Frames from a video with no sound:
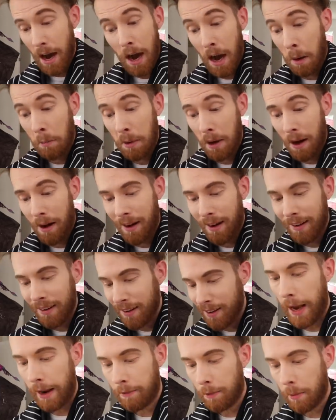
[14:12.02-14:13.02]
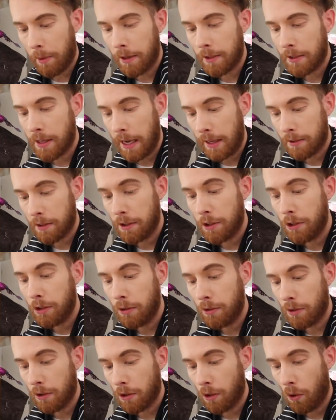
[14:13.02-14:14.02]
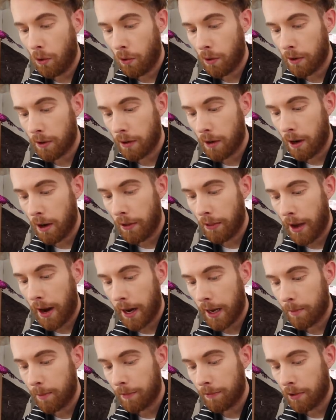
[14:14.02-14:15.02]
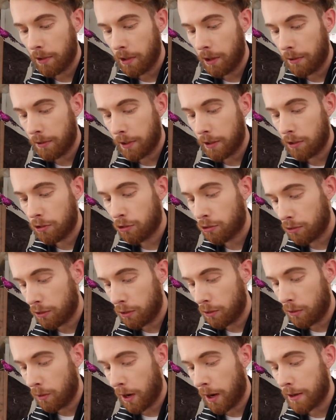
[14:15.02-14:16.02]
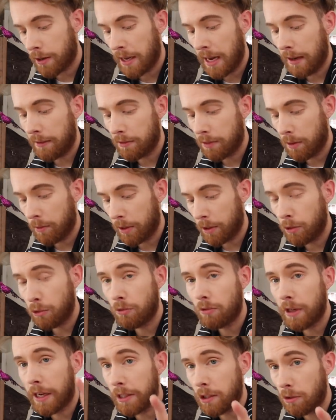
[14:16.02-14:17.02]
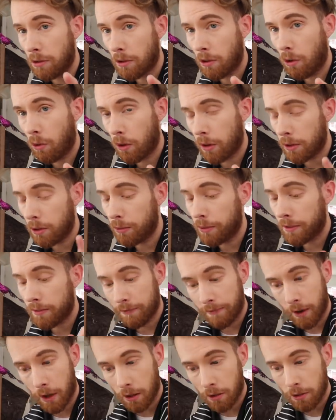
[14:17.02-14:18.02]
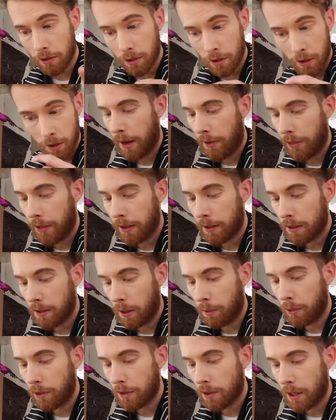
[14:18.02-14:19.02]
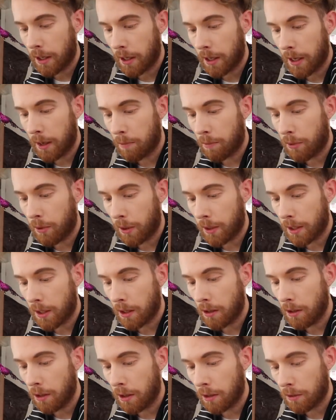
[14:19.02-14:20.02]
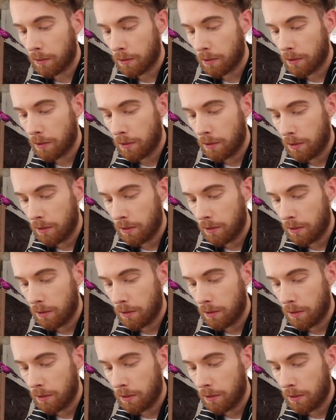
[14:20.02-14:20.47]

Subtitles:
I'm not. Everybody's guessing unicorn on the item of clothing. True, I already have someone who said unicorn who was first. I think someone's gonna get pretty close.